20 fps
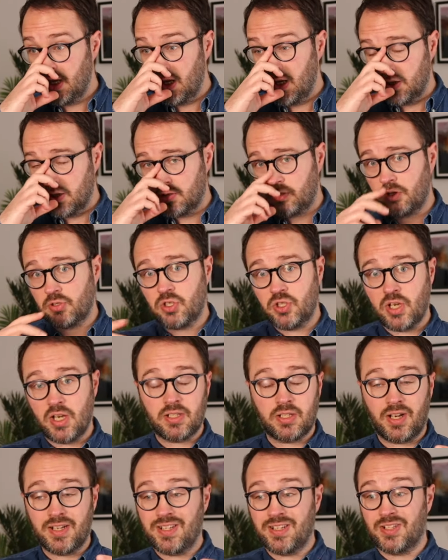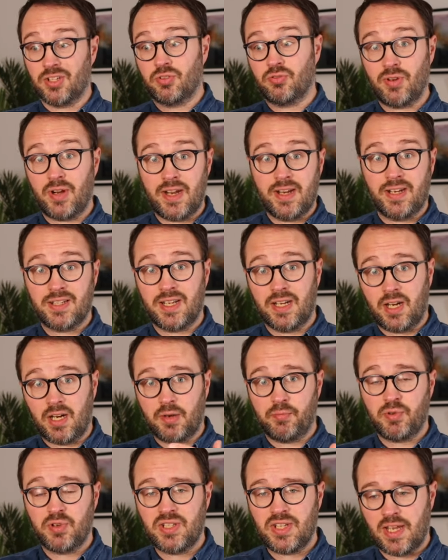Stocks and shares ISAs are great because they kind of
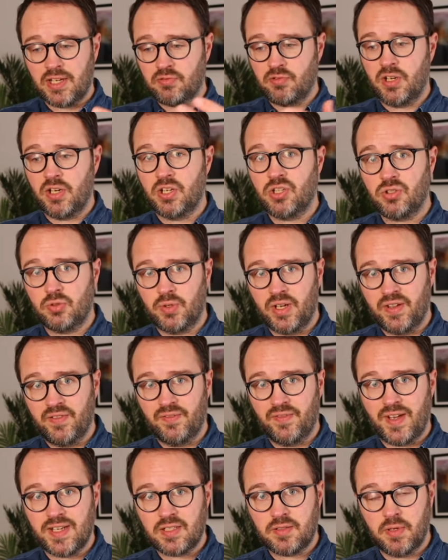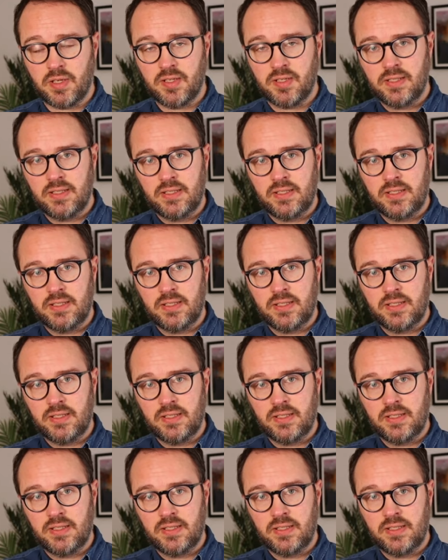protect your initial investment.